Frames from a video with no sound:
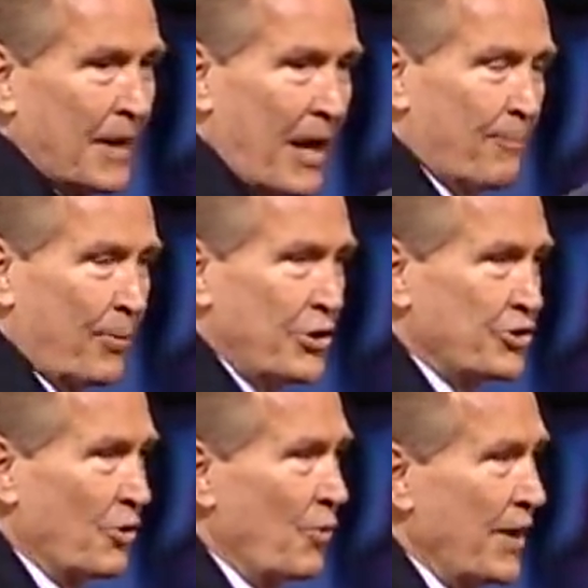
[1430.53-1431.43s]
a
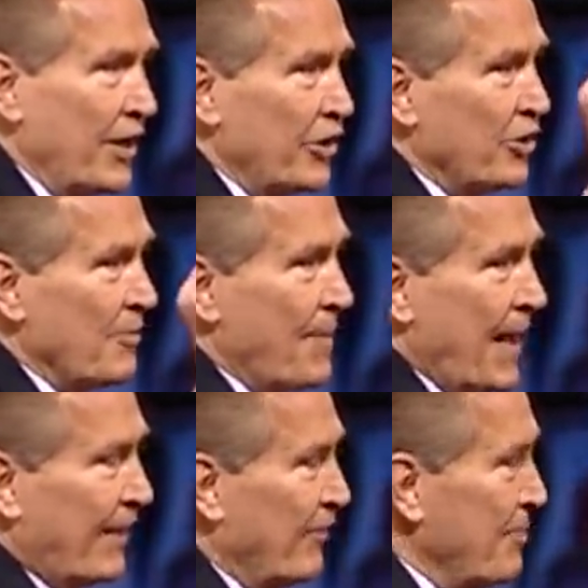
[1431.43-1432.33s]
preacher went into the
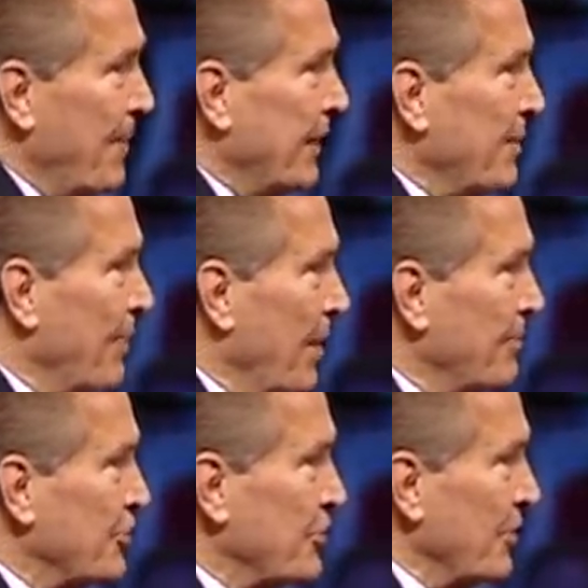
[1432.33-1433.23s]
back of a big
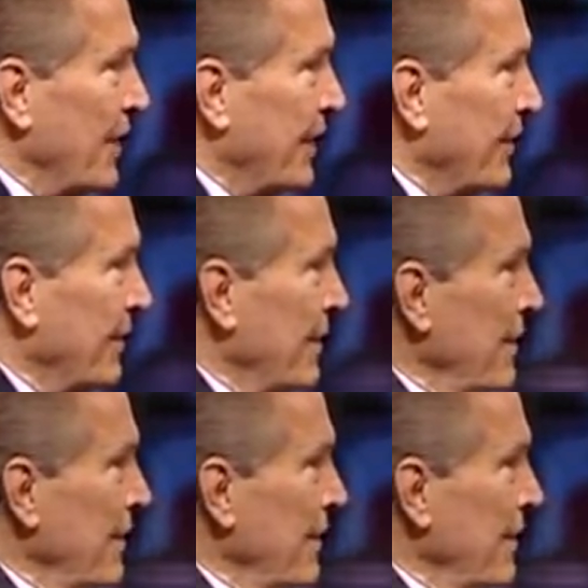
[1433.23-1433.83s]
department store like a,